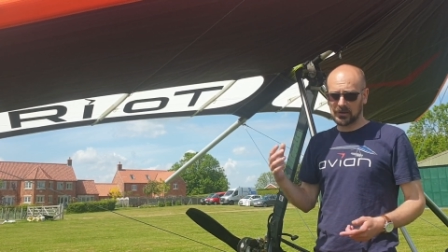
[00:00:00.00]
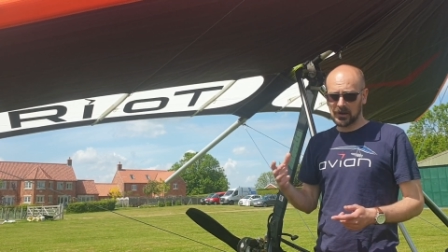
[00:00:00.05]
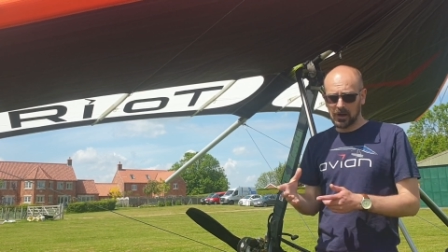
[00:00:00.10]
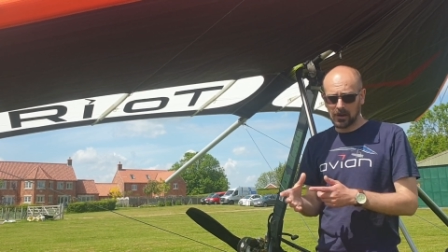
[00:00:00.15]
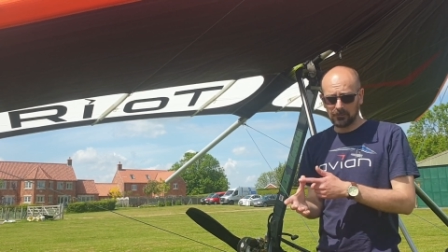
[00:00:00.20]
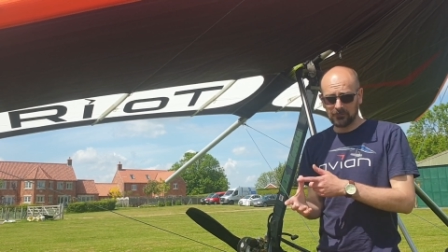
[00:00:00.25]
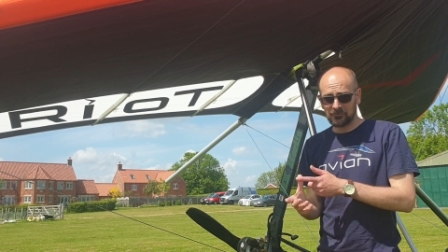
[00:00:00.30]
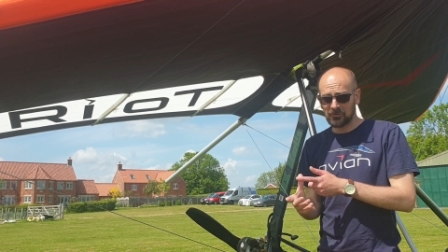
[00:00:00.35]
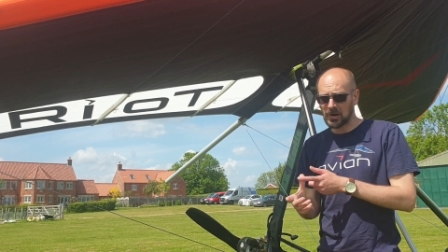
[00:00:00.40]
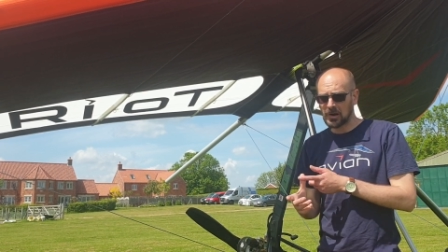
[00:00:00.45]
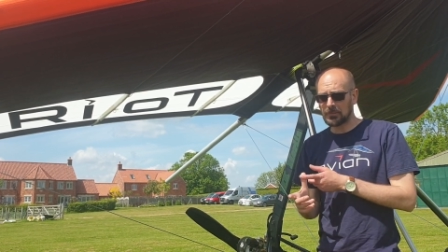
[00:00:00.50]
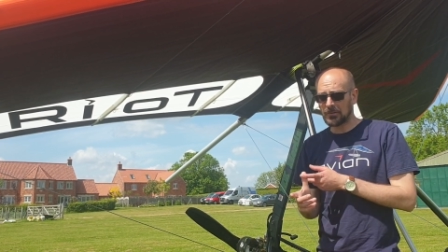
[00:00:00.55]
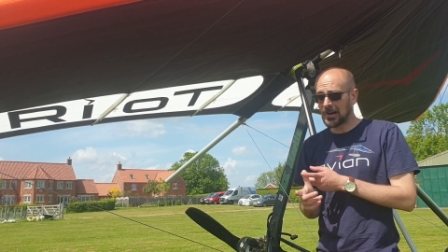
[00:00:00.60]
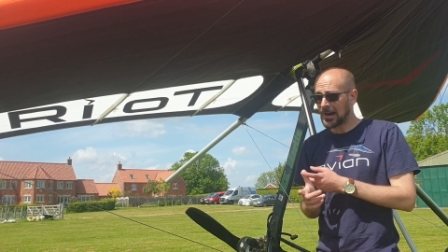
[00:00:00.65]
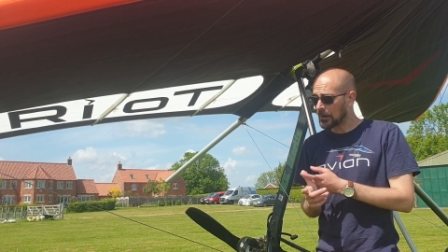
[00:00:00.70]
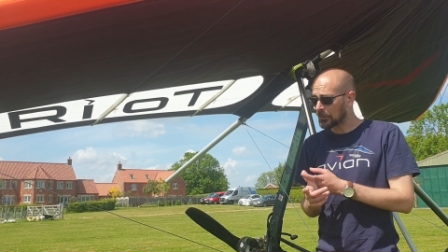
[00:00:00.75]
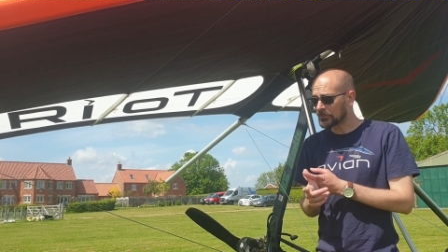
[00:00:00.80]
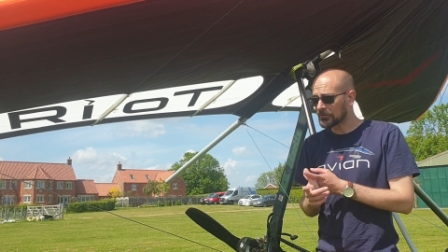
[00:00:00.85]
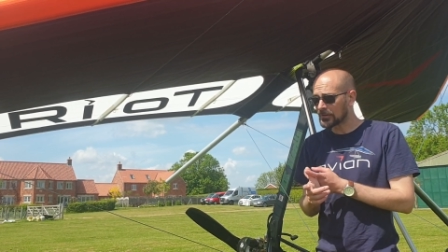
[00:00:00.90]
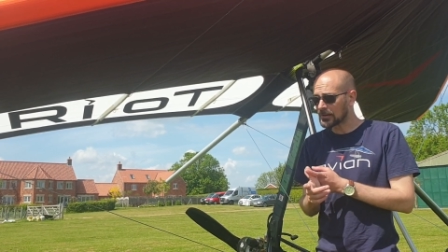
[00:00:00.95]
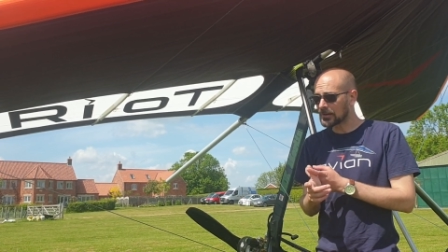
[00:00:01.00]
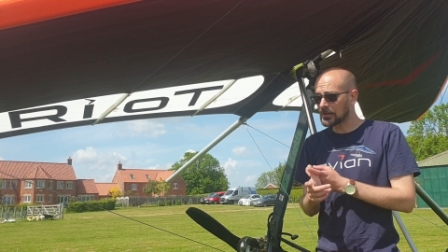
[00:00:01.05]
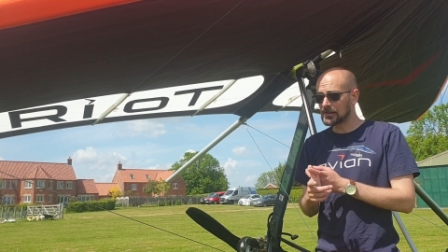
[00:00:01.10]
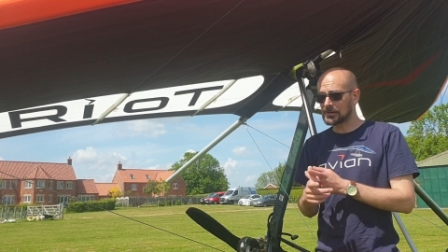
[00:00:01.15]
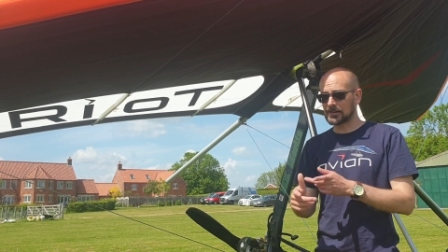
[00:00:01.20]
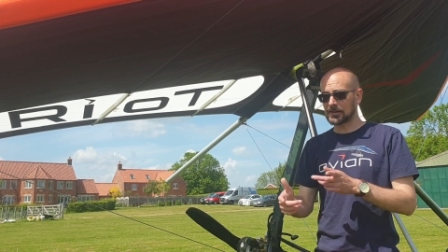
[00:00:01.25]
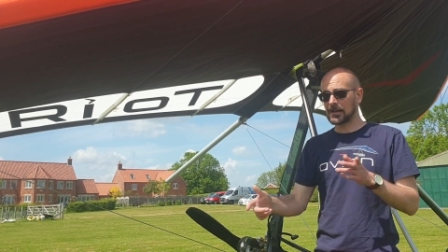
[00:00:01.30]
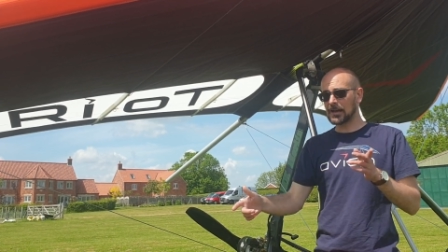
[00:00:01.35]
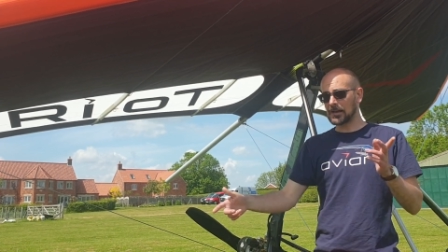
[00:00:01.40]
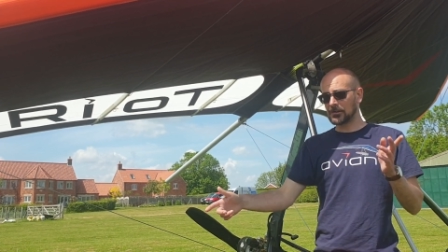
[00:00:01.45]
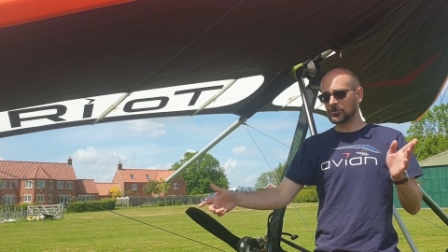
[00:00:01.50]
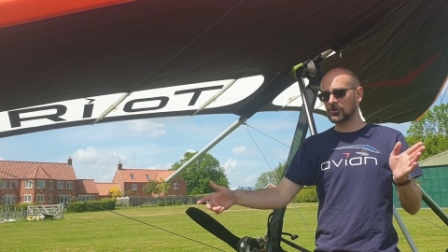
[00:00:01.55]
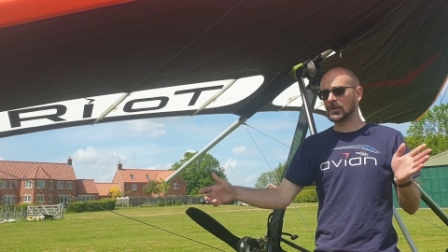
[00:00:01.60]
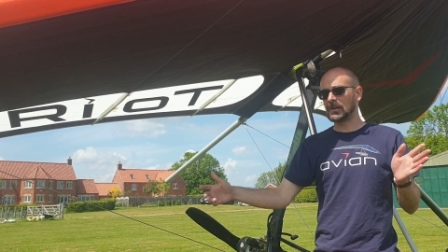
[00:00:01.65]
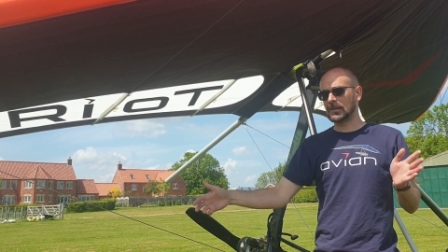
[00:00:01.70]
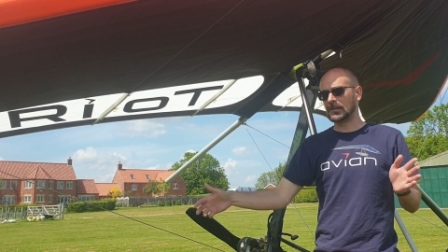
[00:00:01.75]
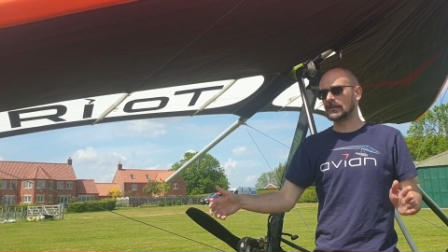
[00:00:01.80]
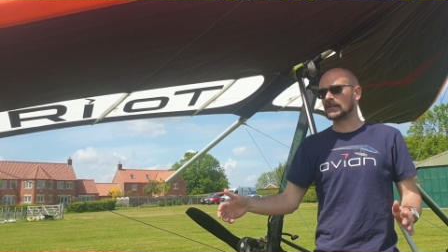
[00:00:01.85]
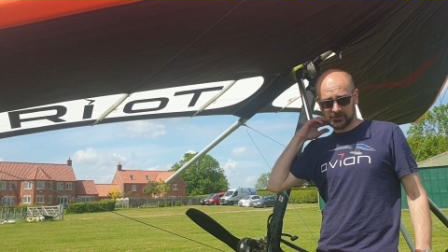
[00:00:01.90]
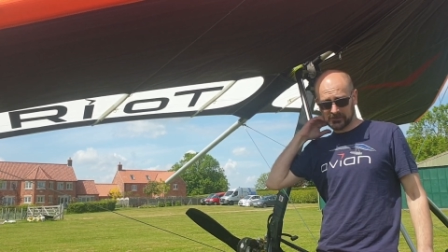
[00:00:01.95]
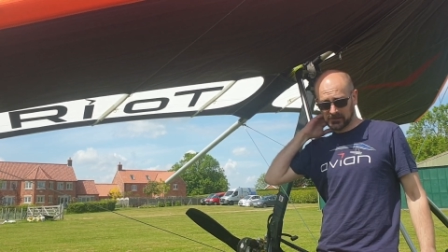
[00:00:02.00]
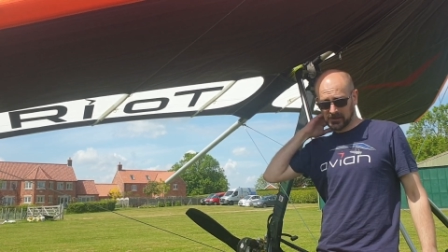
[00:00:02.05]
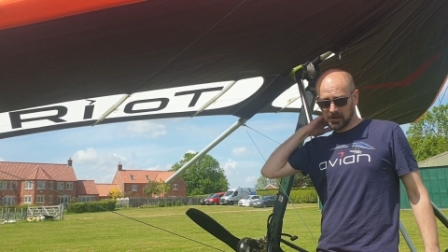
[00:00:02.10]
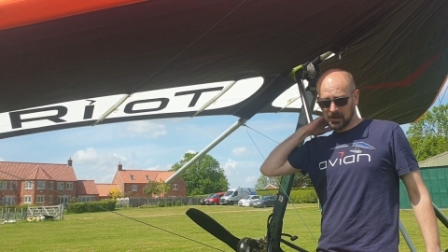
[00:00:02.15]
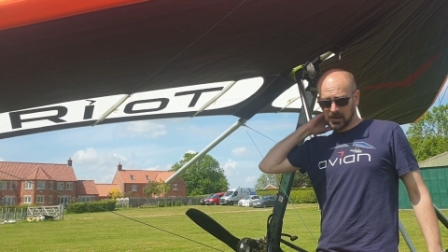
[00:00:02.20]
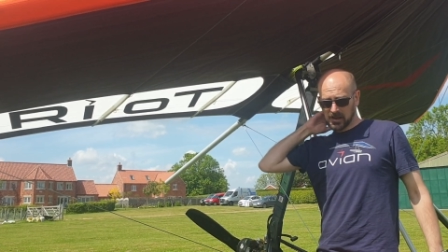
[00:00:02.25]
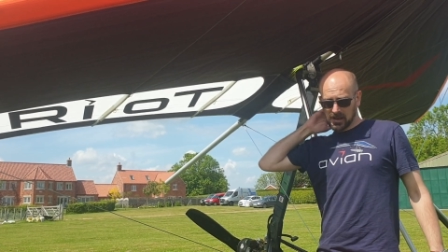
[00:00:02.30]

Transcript: the carbon fibre outer leading edges.